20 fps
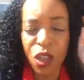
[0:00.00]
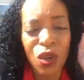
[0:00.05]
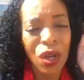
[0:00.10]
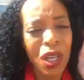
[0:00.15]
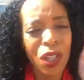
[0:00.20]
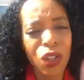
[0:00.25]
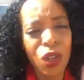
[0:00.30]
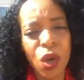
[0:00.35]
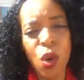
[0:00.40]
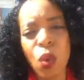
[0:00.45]
You
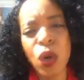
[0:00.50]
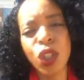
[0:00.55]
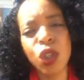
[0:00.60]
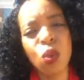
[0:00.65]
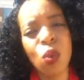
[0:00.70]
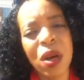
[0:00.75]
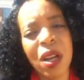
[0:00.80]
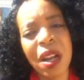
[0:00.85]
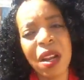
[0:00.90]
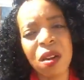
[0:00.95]
need to know what
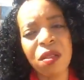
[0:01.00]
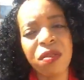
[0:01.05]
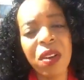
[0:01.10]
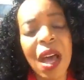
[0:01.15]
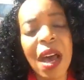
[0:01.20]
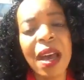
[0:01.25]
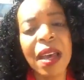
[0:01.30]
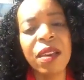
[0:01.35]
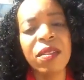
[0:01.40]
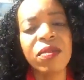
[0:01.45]
you want out of
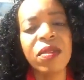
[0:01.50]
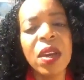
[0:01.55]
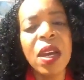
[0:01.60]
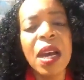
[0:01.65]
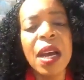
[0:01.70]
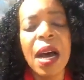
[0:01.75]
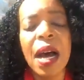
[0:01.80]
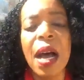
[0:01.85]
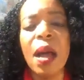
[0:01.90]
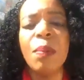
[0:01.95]
life
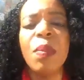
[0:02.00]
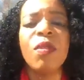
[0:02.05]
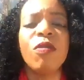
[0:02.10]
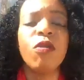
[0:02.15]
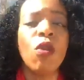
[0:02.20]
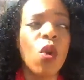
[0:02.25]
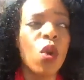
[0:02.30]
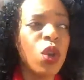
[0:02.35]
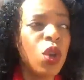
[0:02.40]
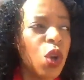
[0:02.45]

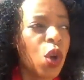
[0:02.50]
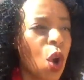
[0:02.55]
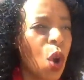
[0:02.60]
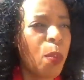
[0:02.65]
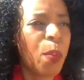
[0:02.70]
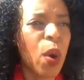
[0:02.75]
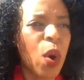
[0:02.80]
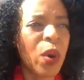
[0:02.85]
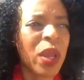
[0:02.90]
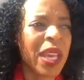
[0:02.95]
before you go
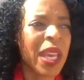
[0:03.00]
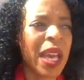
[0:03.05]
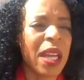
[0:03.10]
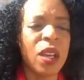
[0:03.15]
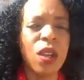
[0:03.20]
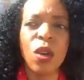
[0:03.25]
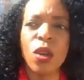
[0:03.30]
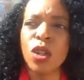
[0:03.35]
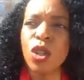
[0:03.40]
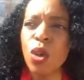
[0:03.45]
poking at,
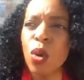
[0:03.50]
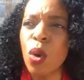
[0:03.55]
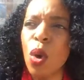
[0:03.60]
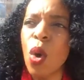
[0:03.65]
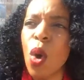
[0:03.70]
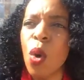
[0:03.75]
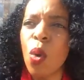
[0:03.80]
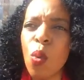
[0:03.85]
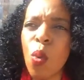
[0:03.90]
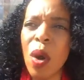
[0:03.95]
so
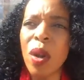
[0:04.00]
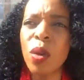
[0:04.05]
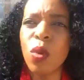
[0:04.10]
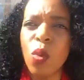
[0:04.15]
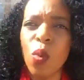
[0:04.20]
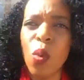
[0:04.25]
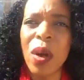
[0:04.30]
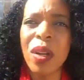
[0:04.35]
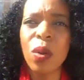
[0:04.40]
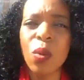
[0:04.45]

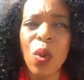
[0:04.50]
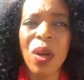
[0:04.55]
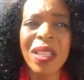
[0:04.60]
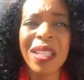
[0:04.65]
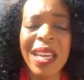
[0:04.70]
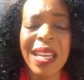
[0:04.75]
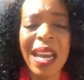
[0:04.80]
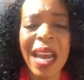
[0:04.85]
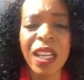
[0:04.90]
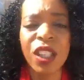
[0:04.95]
what
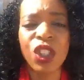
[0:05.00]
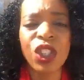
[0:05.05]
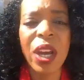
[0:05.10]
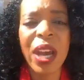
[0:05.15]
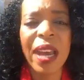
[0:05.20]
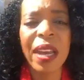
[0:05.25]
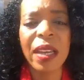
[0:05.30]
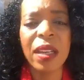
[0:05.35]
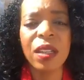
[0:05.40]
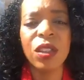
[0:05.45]
can I
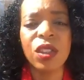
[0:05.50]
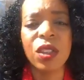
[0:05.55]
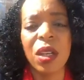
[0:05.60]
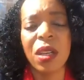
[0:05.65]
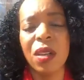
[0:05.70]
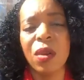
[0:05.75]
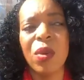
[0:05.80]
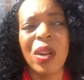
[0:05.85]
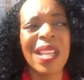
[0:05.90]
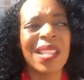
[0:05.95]
change?
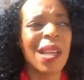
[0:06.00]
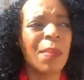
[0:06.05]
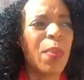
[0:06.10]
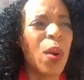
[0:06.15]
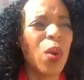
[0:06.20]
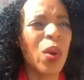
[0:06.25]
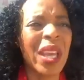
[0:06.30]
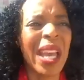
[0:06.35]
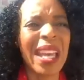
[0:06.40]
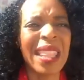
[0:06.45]
And when I say
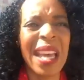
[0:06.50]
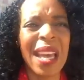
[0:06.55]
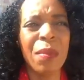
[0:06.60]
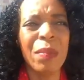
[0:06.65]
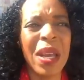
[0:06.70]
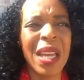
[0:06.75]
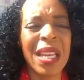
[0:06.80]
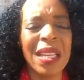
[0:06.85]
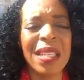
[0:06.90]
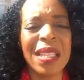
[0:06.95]
poking at that,
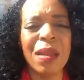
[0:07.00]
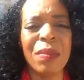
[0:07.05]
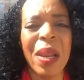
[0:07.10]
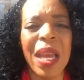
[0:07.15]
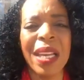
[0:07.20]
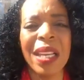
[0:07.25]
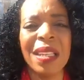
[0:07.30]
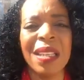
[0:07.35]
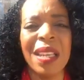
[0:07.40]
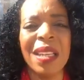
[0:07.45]
make it seem
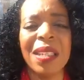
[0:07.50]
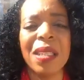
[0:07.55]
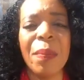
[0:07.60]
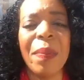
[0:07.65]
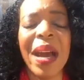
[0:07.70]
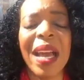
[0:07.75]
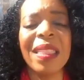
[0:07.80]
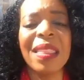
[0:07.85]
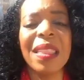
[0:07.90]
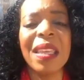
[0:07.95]
like it's a
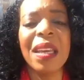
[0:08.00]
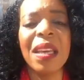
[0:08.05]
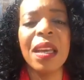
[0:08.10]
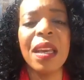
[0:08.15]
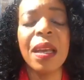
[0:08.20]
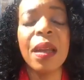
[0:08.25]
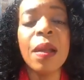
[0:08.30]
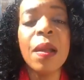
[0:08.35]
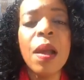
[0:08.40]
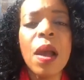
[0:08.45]
bad
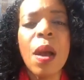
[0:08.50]
thing.